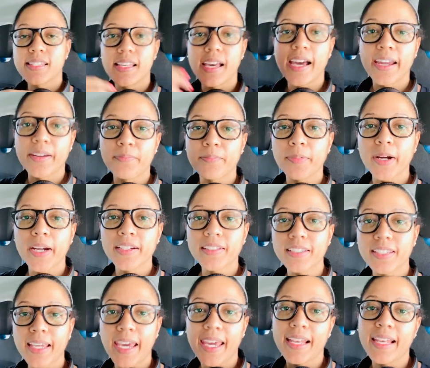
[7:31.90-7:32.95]
I am parked
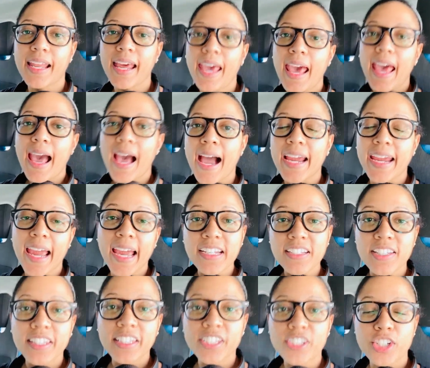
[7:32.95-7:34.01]
again. I
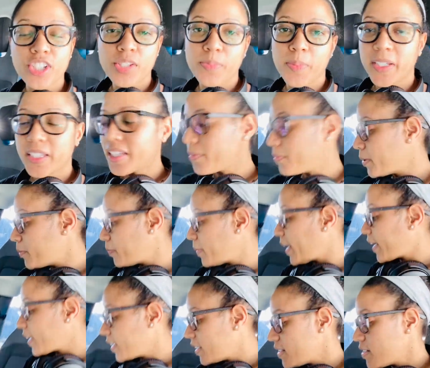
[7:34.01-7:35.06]
actually just picked up a
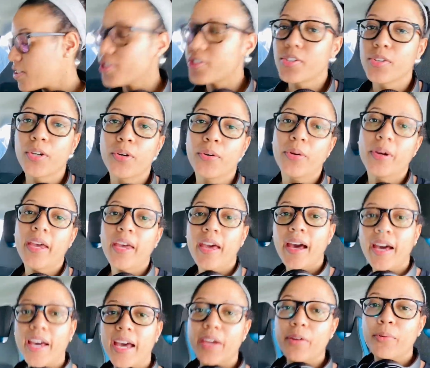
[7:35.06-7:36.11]
package, so
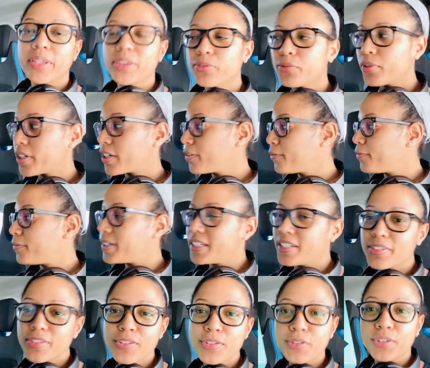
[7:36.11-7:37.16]
I went to a
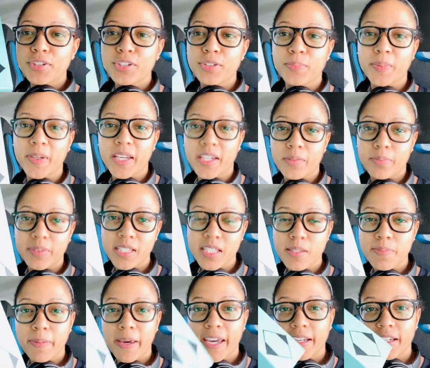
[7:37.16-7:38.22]
convenience store to pick up this
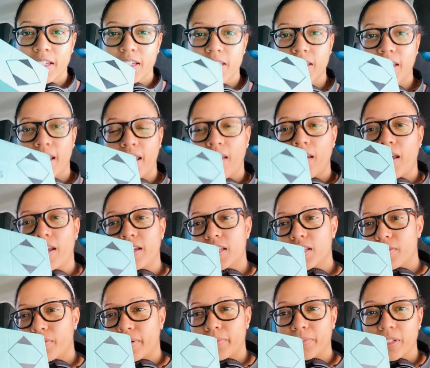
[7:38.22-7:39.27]
package and
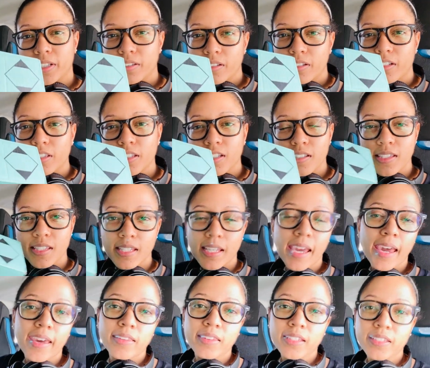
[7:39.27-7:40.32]
it's from the Douglas,
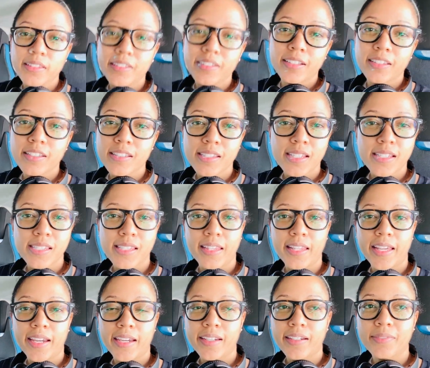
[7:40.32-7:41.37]
and the Douglas is
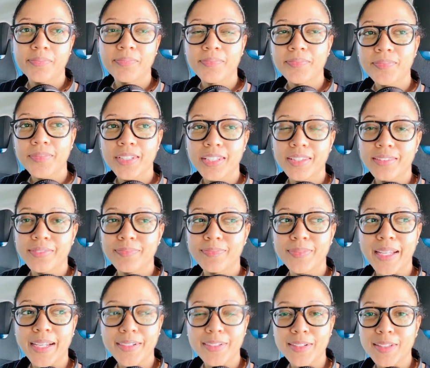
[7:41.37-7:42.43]
like the
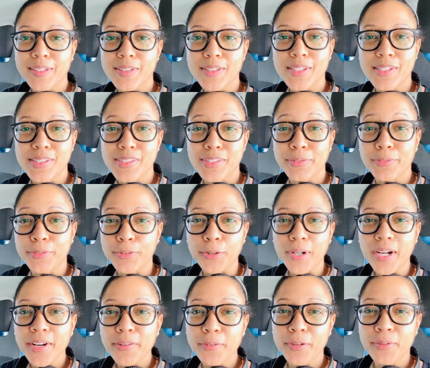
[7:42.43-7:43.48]
Netherlands'
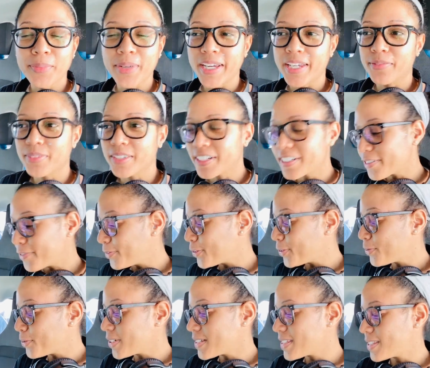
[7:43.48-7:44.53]
Sephora for my American
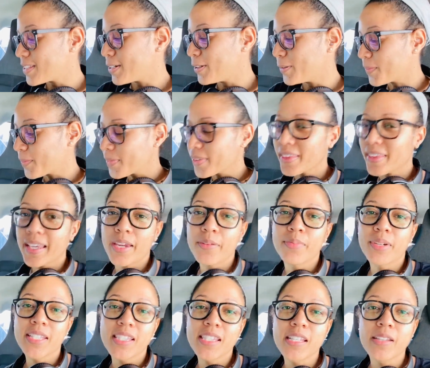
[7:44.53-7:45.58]
viewers. So I
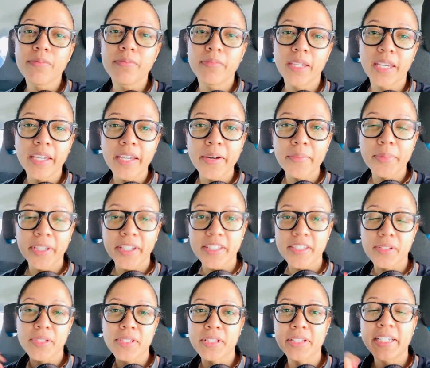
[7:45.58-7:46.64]
bought some makeup because
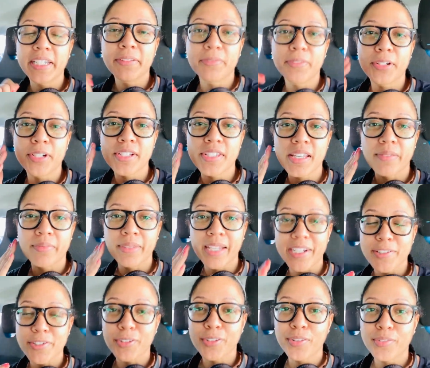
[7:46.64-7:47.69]
I was looking for some
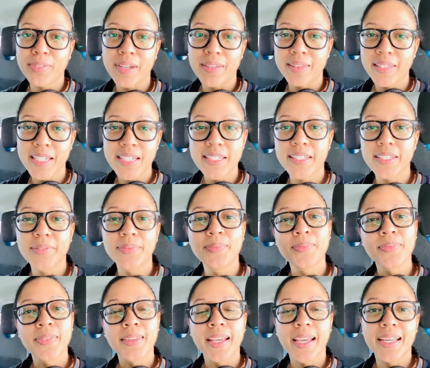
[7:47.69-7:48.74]
natural foundation
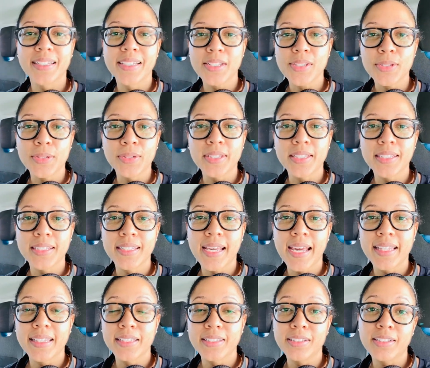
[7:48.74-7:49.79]
and they sold it
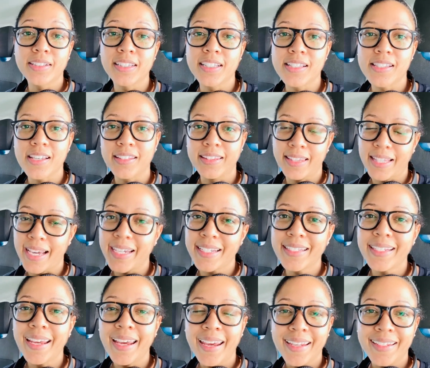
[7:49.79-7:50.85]
at the Douglas online.
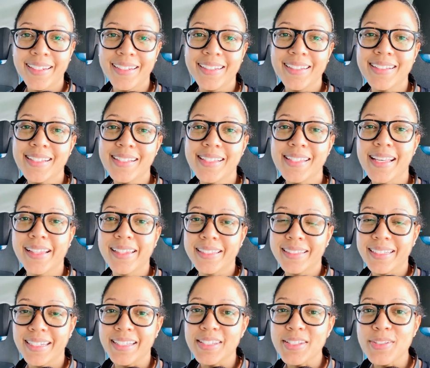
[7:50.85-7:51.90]
They didn't sell it
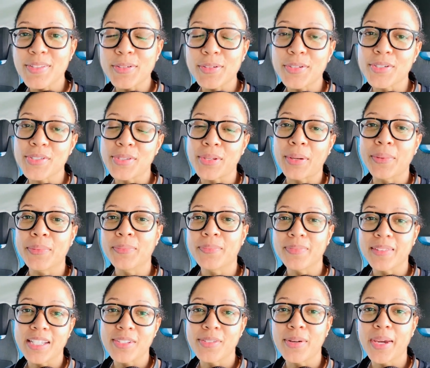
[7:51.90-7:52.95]
in store, so
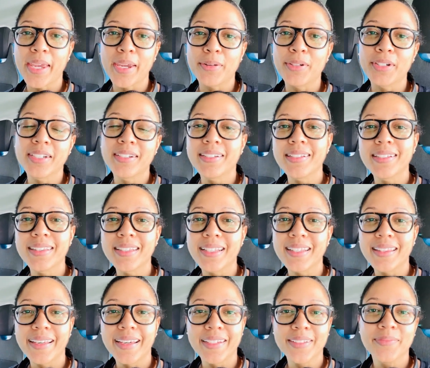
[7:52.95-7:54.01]
that's why I ordered it
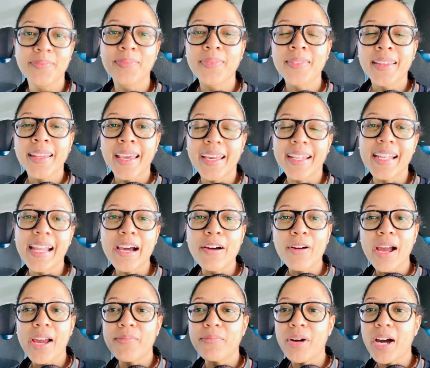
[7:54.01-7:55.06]
online. And now
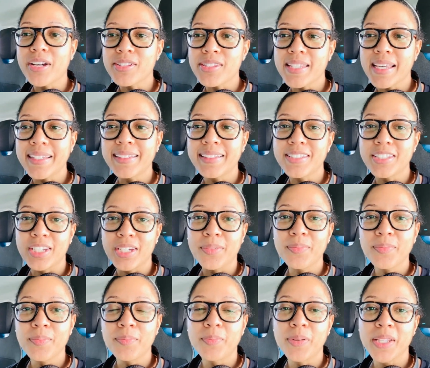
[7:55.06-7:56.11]
I'm outside the
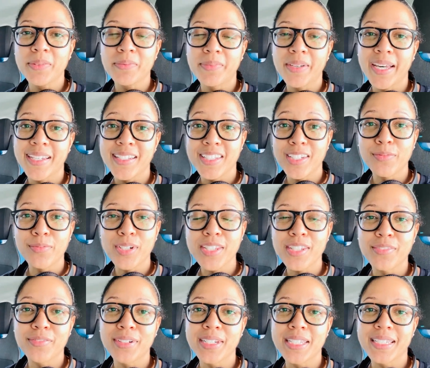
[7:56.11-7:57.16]
gym, but my gym
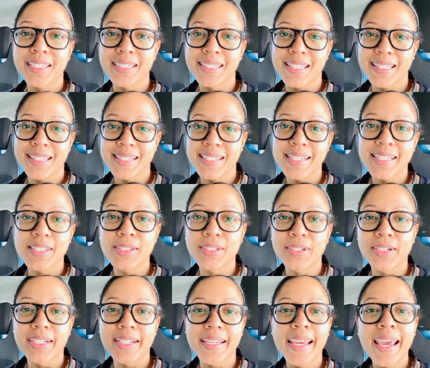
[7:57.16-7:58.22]
reservation is at
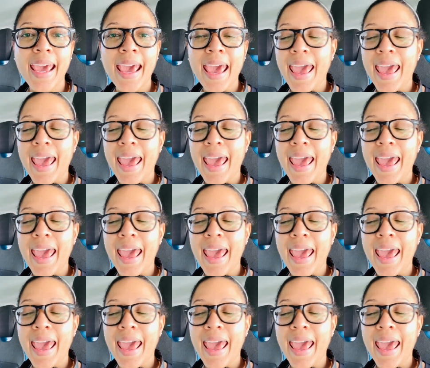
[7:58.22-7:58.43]
6:30.